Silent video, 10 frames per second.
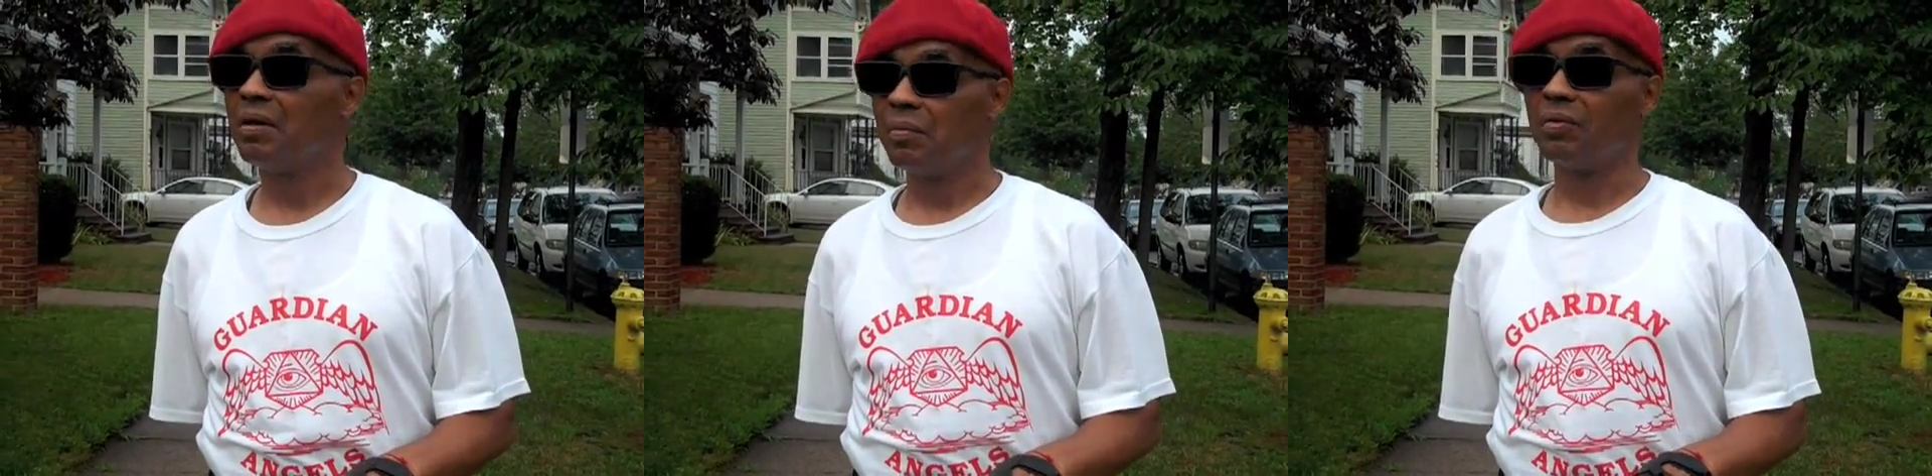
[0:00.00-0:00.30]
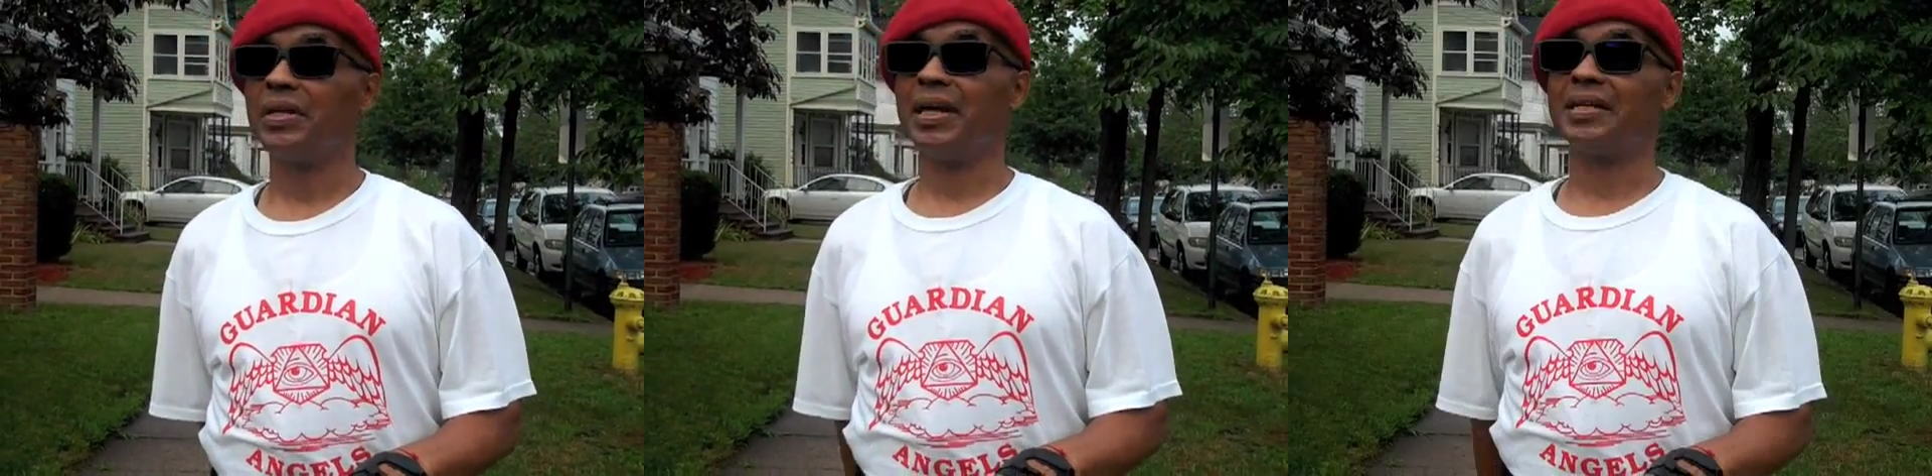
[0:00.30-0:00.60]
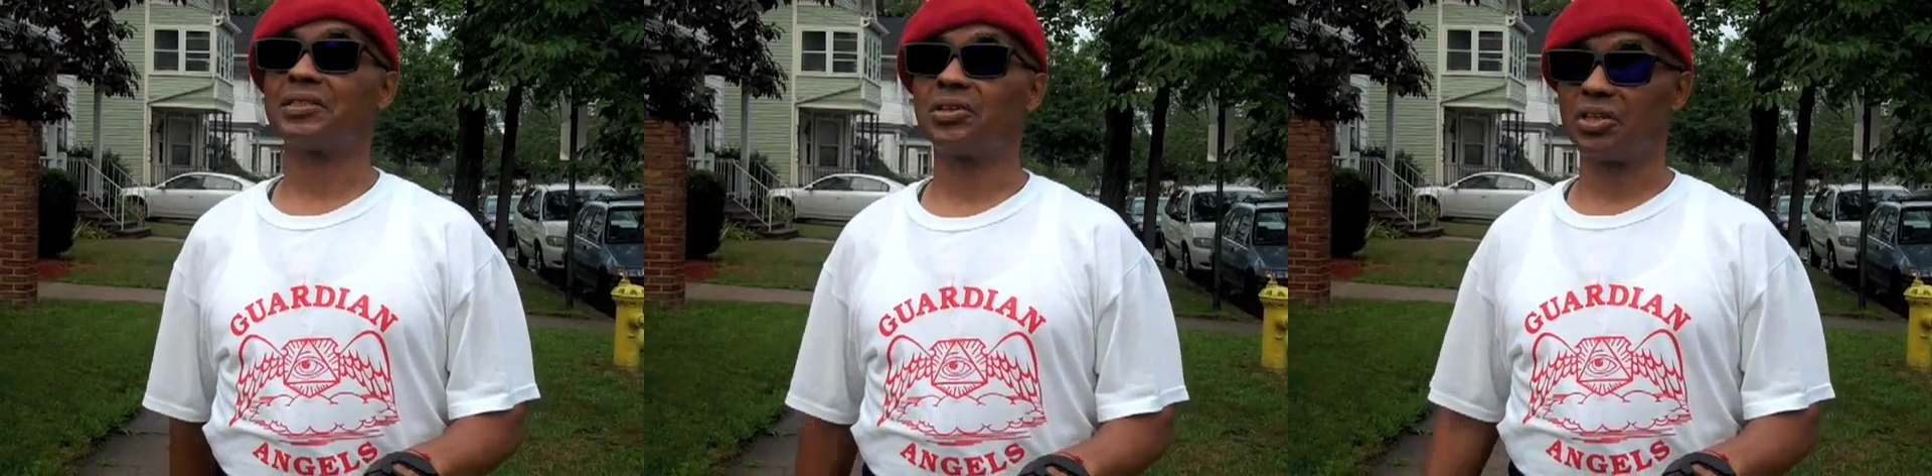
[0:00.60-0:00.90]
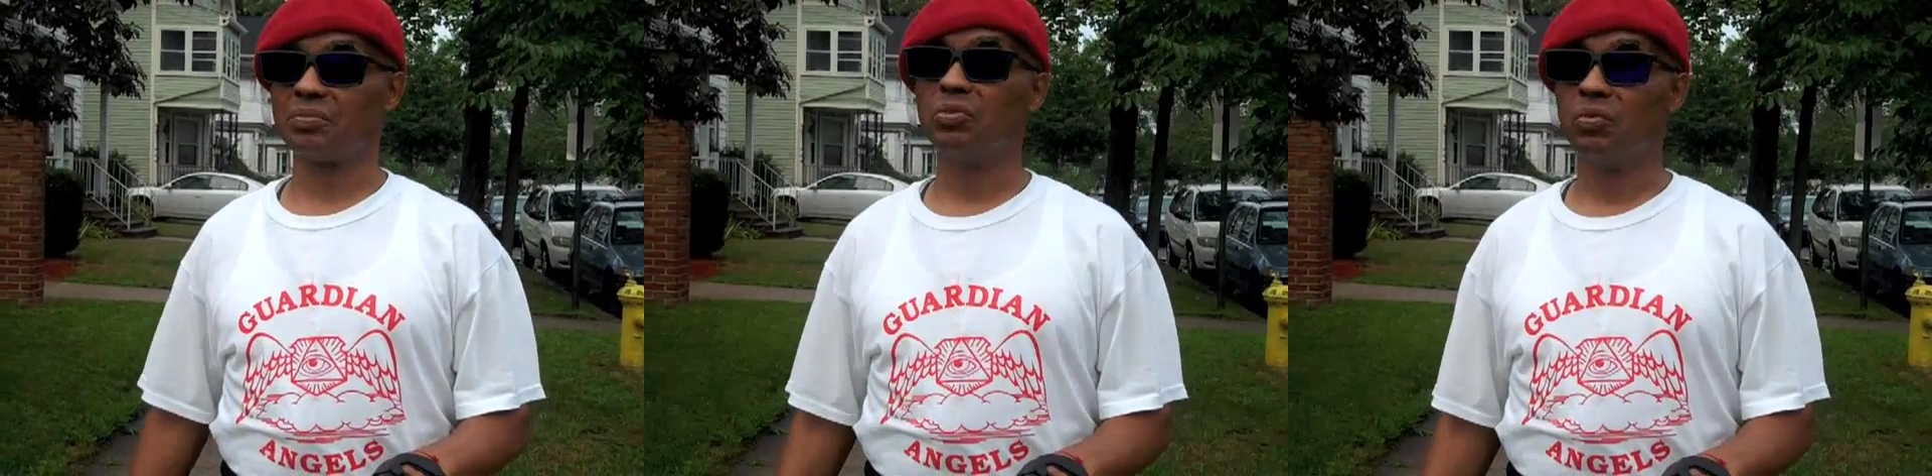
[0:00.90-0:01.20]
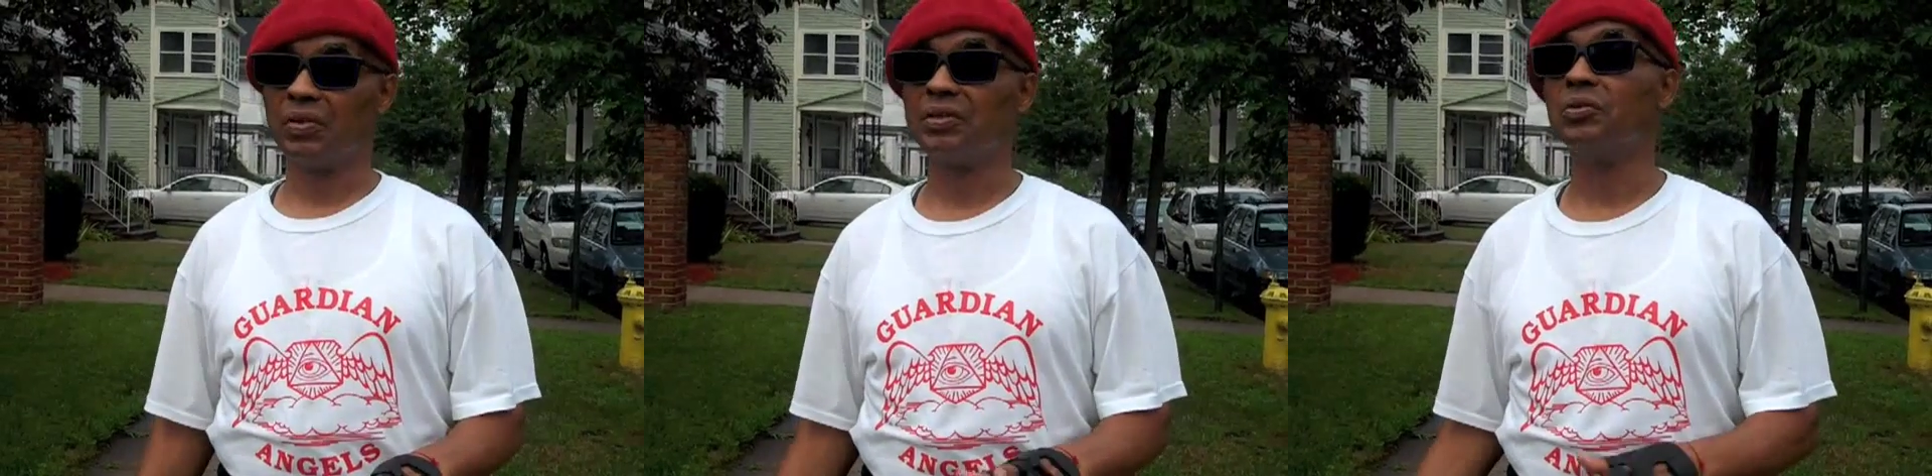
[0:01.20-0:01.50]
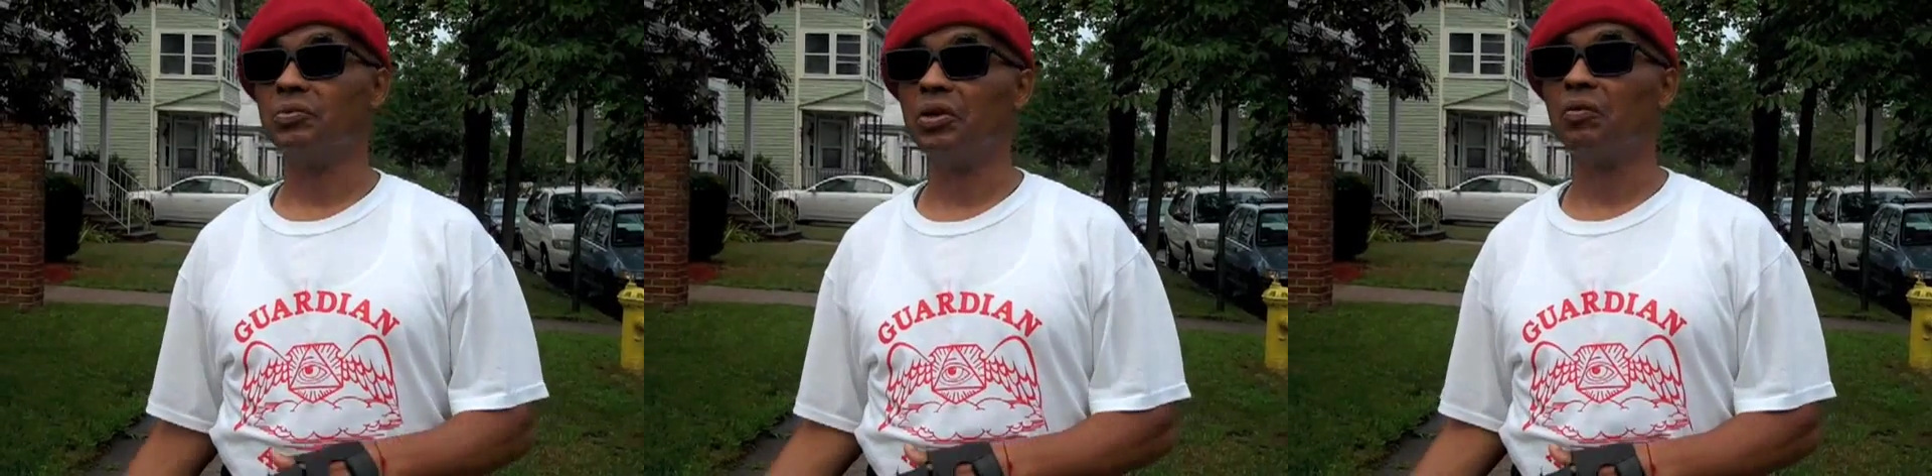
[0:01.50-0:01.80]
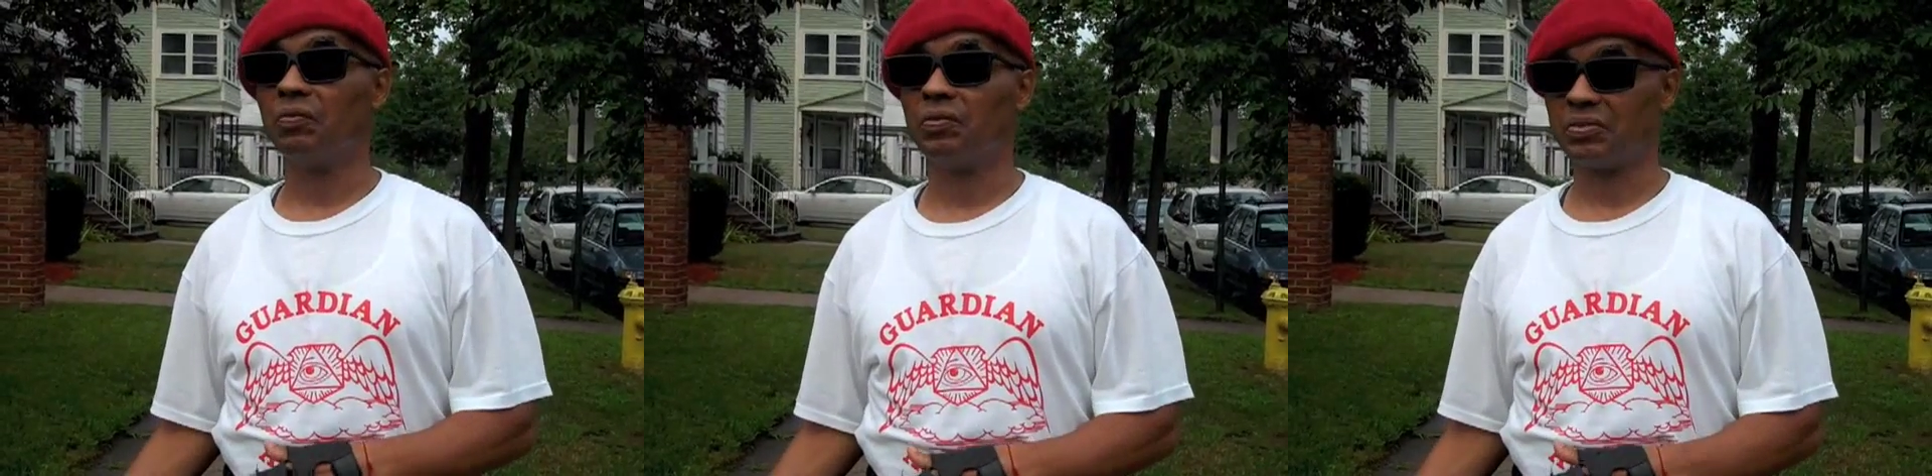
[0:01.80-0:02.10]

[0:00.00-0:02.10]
But when the hand starts moving, you'll know for